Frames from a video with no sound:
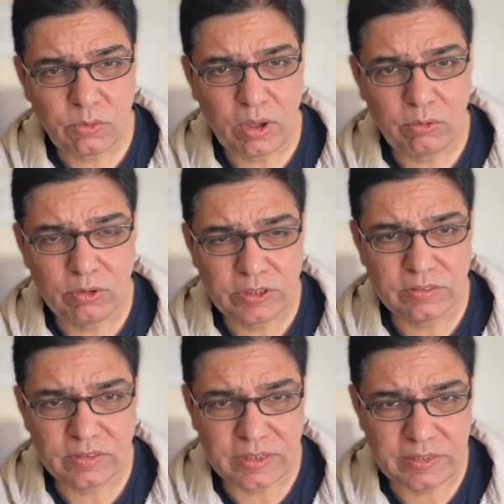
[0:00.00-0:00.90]
coagulation
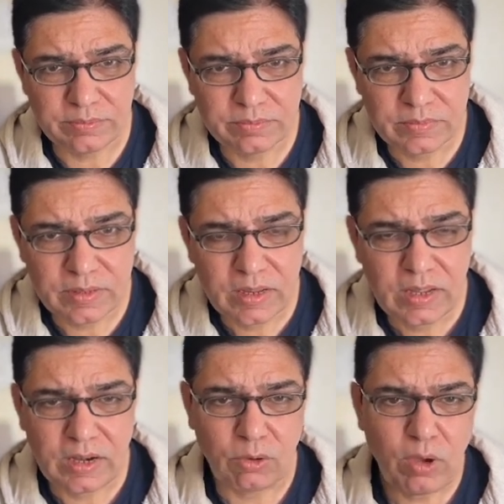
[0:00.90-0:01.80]
screen?
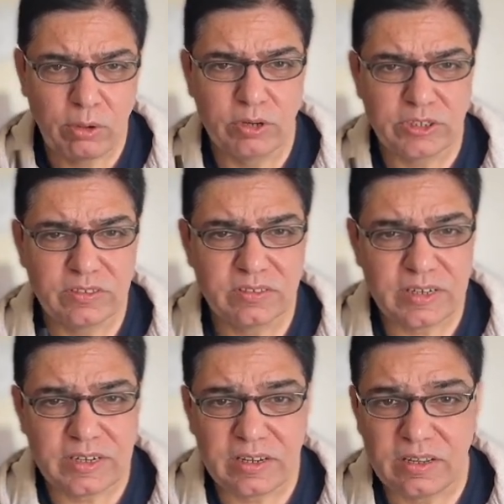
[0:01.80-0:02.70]
A coagulation
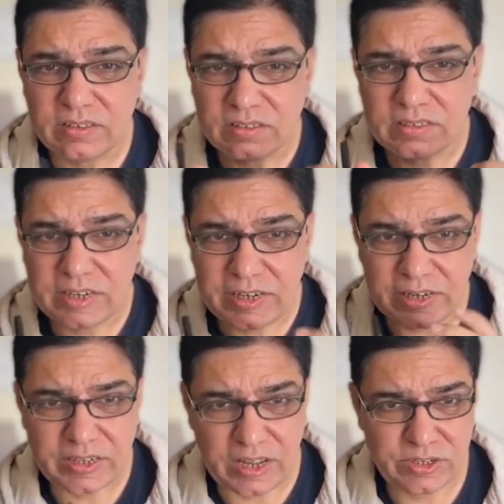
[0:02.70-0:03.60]
screen is a screening
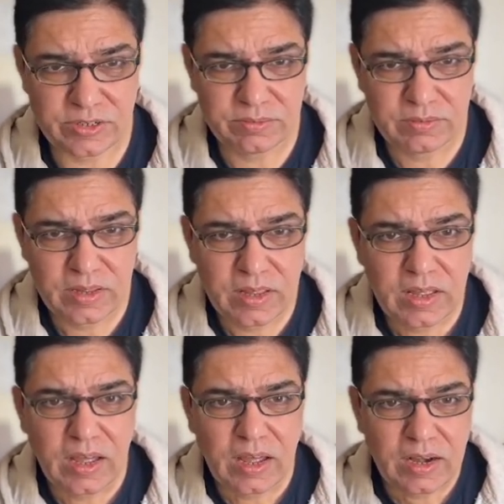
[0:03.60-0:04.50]
test.
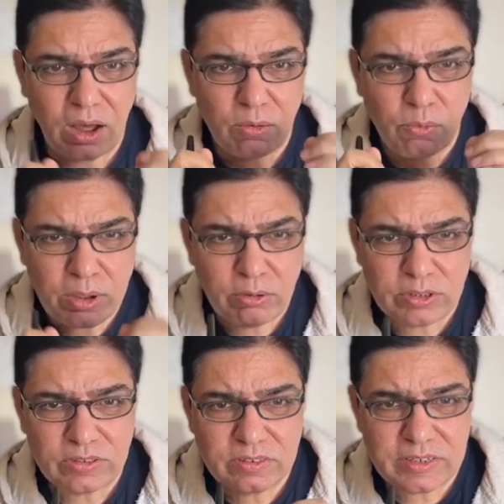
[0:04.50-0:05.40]
Now,
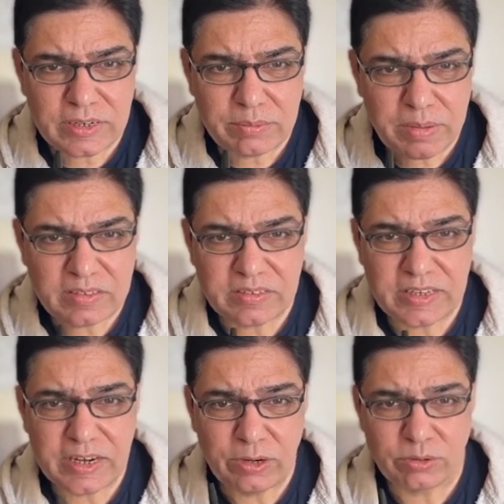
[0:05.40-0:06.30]
coagulation screen
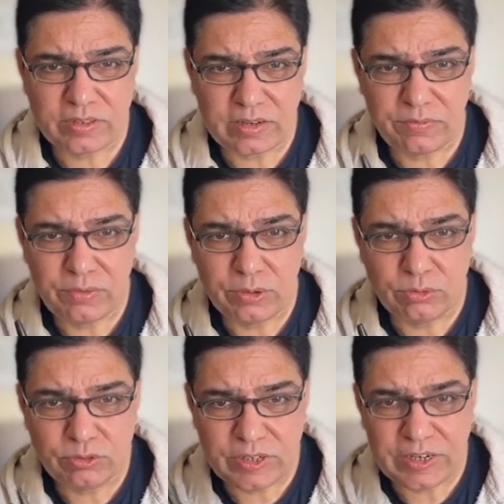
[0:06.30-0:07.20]
basically looks at a
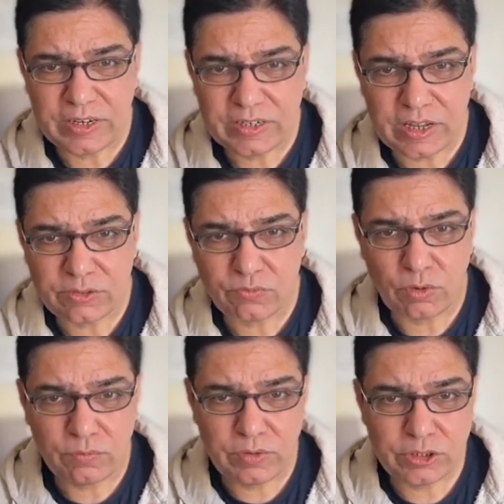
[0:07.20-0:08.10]
few screening tests
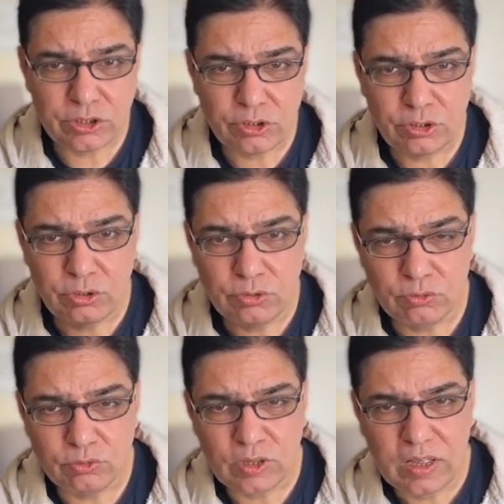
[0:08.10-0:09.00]
for which you
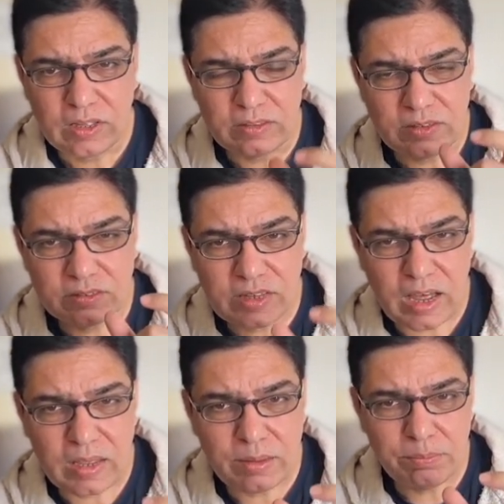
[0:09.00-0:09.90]
use the
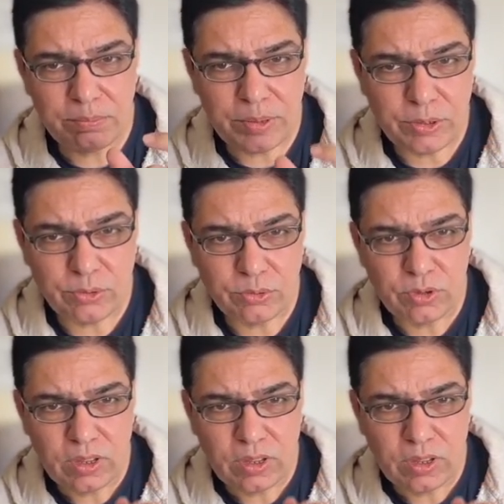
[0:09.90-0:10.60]
sky blue